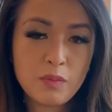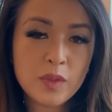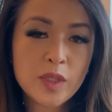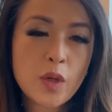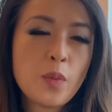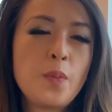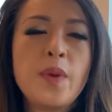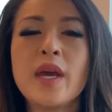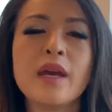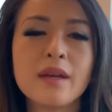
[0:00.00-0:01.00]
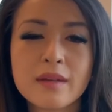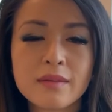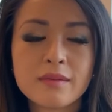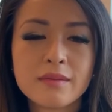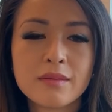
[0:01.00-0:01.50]
so big,
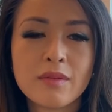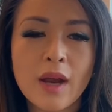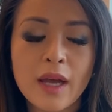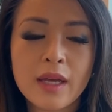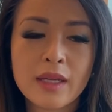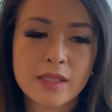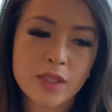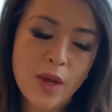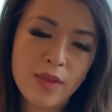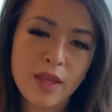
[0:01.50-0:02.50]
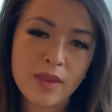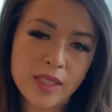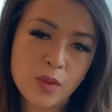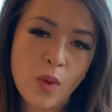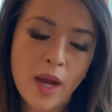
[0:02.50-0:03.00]
right? And so I think
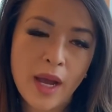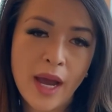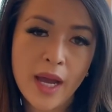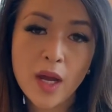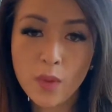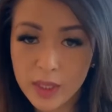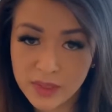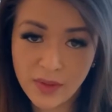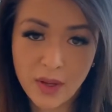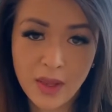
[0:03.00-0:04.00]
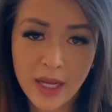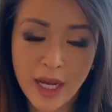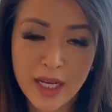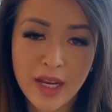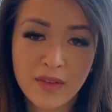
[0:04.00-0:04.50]
that's why I always felt like
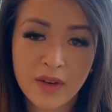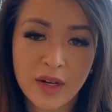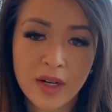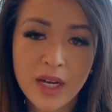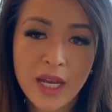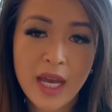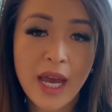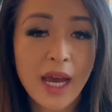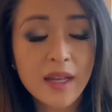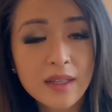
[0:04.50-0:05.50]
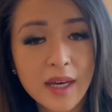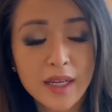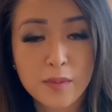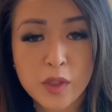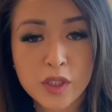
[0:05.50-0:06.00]
I never had that
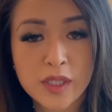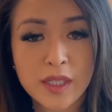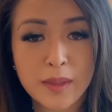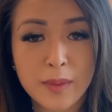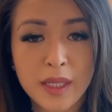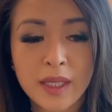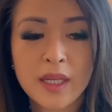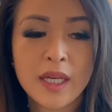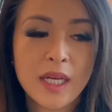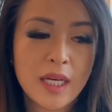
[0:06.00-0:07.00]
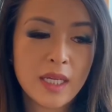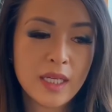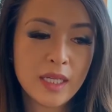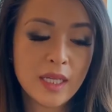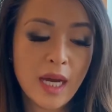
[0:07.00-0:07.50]
emotion in me.
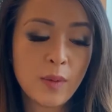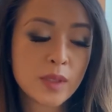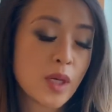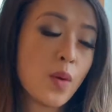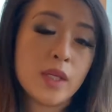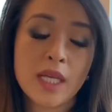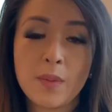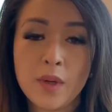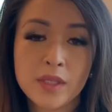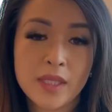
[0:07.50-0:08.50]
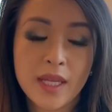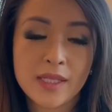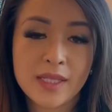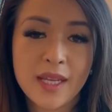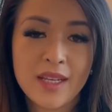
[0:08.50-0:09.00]
I was always that person
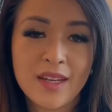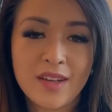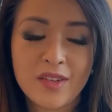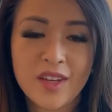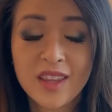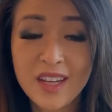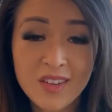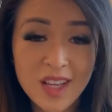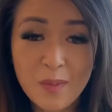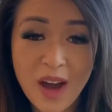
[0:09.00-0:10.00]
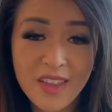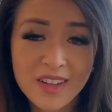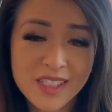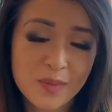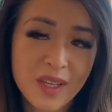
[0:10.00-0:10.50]
that said, nothing really
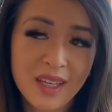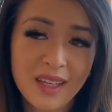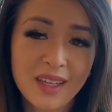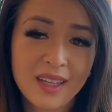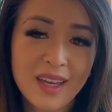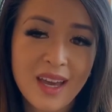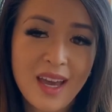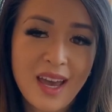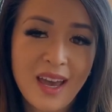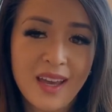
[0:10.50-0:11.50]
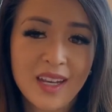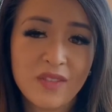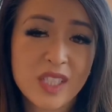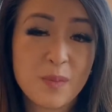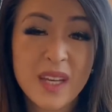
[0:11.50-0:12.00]
bothers me, and if
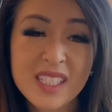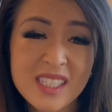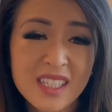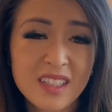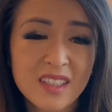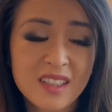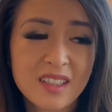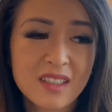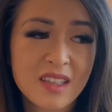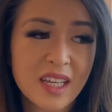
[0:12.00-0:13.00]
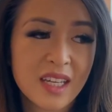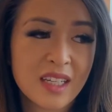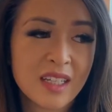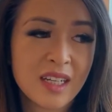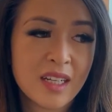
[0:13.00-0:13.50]
it's a big deal,
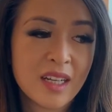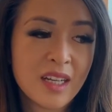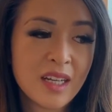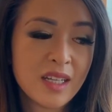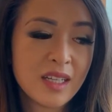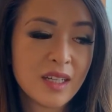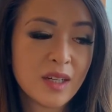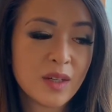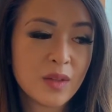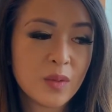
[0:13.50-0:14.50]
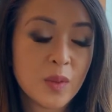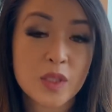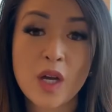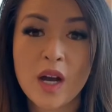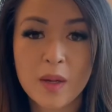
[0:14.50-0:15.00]
then, we'll
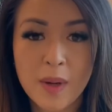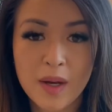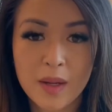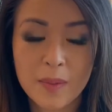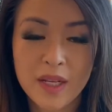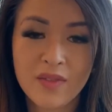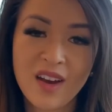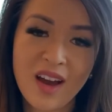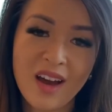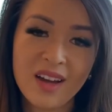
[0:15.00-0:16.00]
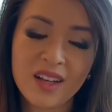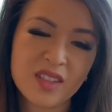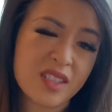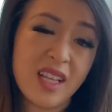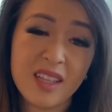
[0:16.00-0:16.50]
talk about it. But if not, I'll
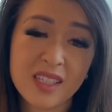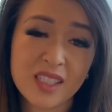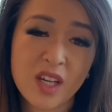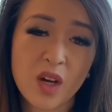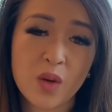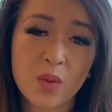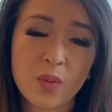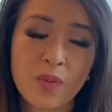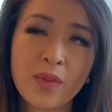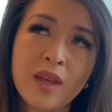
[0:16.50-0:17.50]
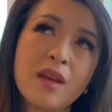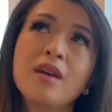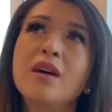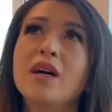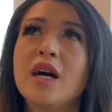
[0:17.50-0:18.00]
just let things go.
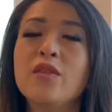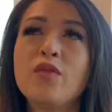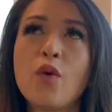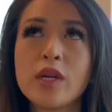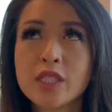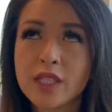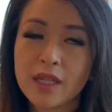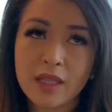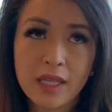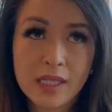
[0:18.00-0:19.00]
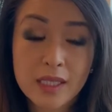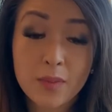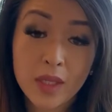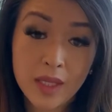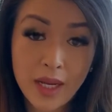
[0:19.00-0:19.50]
Unfortunately,
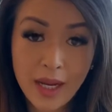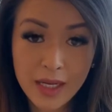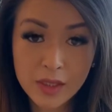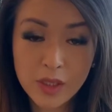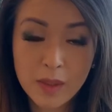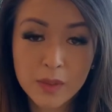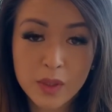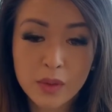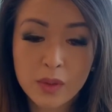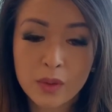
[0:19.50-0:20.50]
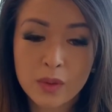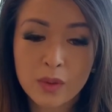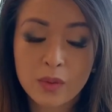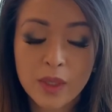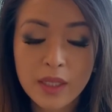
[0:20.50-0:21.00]
something that I had to come to
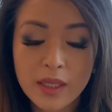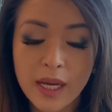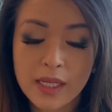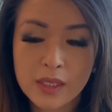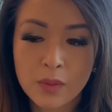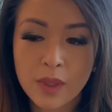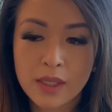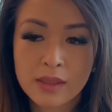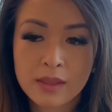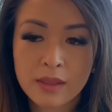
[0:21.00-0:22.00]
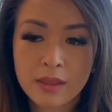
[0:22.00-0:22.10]
realize was